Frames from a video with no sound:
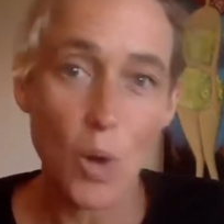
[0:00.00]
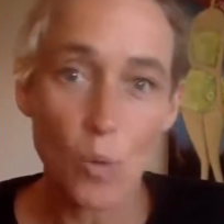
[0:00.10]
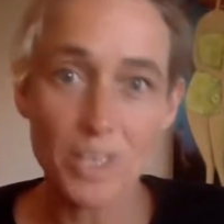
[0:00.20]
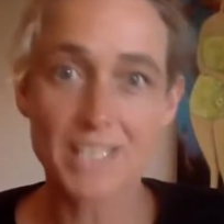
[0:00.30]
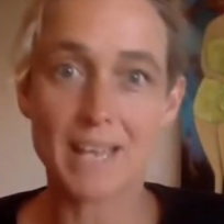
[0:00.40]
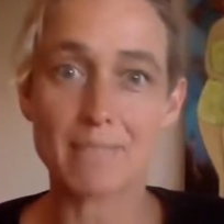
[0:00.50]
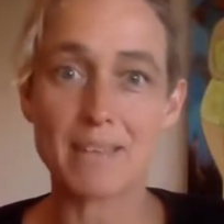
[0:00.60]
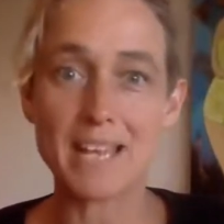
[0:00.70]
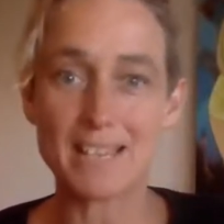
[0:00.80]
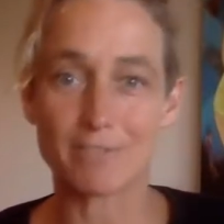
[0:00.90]
what does that
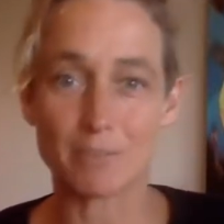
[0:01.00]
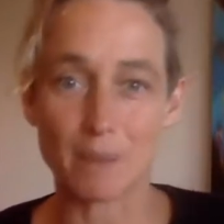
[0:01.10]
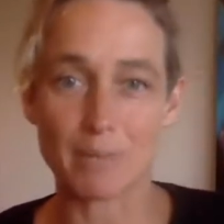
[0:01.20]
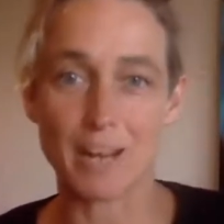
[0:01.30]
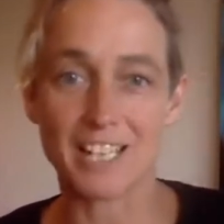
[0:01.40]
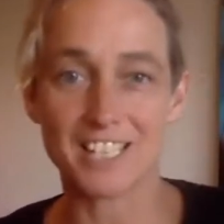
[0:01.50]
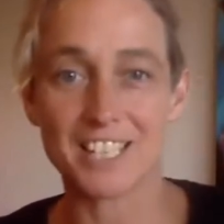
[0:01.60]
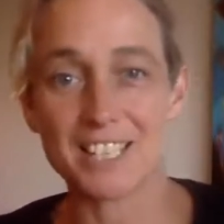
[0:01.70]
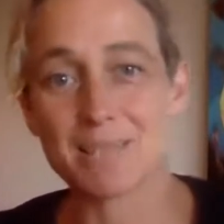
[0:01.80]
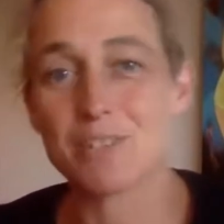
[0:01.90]
mean for my practice as a